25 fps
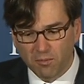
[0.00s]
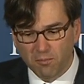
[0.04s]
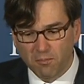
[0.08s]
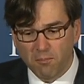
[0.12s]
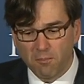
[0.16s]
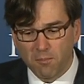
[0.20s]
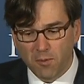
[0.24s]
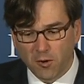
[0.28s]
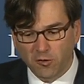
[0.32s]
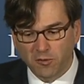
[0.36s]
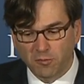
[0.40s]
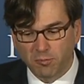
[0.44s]

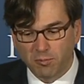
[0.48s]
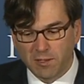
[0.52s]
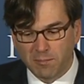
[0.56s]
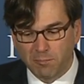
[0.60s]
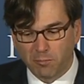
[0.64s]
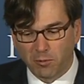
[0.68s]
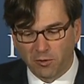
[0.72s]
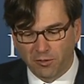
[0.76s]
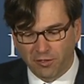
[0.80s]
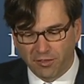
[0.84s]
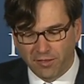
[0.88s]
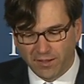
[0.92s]
most
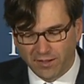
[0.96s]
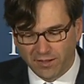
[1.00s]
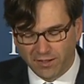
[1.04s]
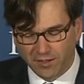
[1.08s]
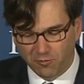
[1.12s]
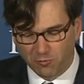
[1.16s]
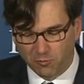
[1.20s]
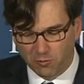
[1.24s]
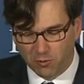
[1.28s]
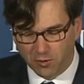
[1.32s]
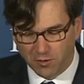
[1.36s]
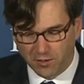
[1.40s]
people think
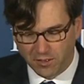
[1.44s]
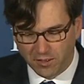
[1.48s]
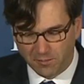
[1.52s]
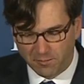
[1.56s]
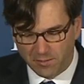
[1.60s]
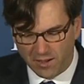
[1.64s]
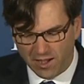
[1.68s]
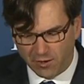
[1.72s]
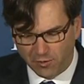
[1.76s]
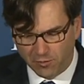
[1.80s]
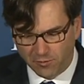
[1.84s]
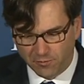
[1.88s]
and worry
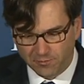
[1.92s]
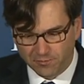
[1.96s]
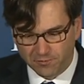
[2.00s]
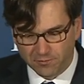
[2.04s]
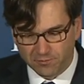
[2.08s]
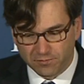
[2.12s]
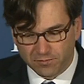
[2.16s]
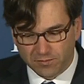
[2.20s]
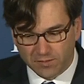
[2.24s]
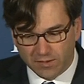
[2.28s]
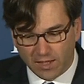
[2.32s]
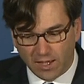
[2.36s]
about
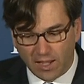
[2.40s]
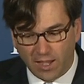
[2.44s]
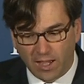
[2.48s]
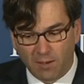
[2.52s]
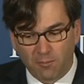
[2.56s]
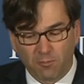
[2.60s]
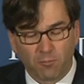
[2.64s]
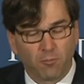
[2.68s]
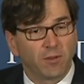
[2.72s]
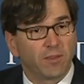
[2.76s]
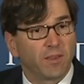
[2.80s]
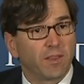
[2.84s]

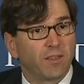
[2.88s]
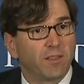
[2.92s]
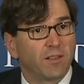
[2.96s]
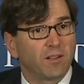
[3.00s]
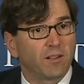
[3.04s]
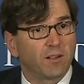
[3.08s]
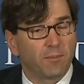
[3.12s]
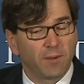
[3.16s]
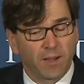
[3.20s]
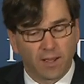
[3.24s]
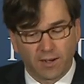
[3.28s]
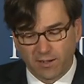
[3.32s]
when they
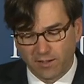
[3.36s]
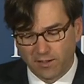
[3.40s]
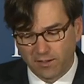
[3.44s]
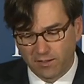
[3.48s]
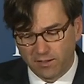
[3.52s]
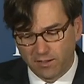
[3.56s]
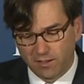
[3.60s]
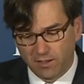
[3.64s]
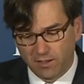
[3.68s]
think about it.